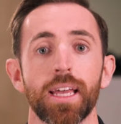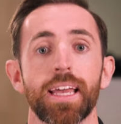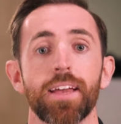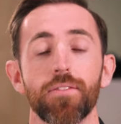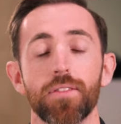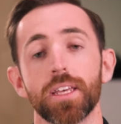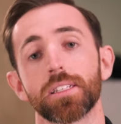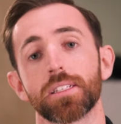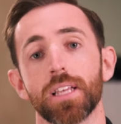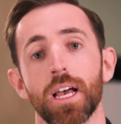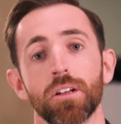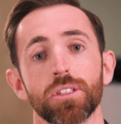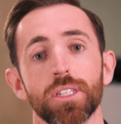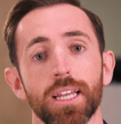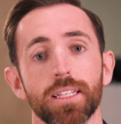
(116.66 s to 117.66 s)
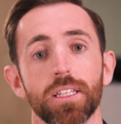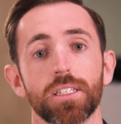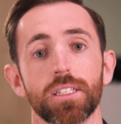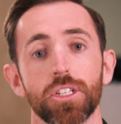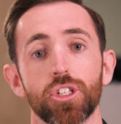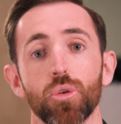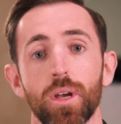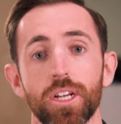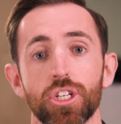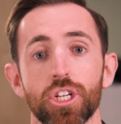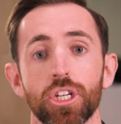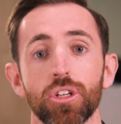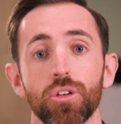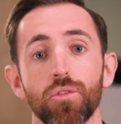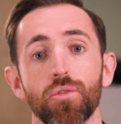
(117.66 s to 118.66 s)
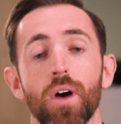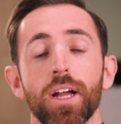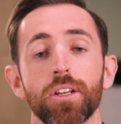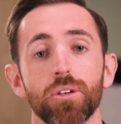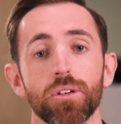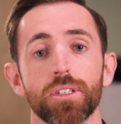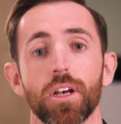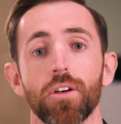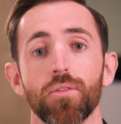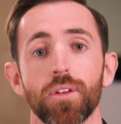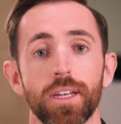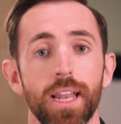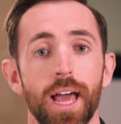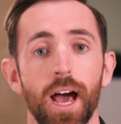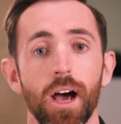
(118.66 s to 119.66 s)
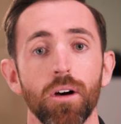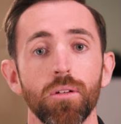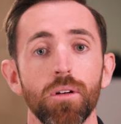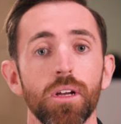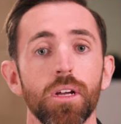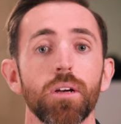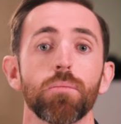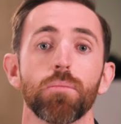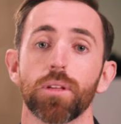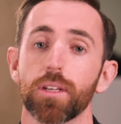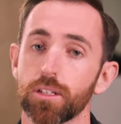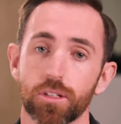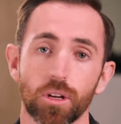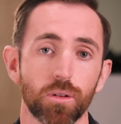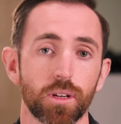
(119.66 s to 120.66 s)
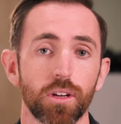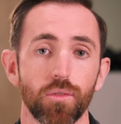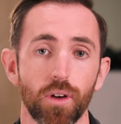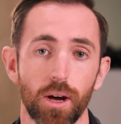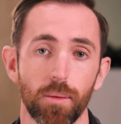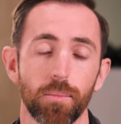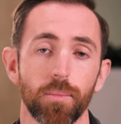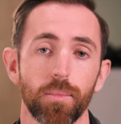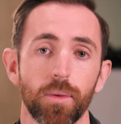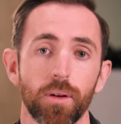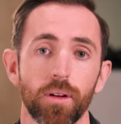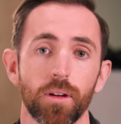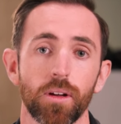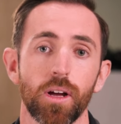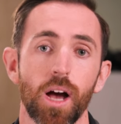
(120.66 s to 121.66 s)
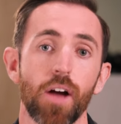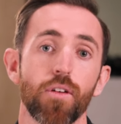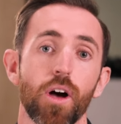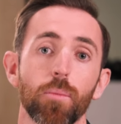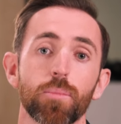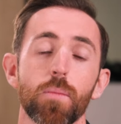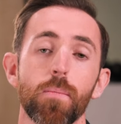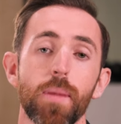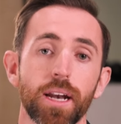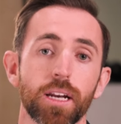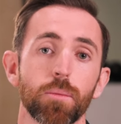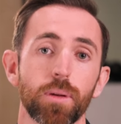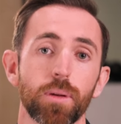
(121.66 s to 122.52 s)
If this sounds like the situation you find yourself in now, please don't give up. I've helped many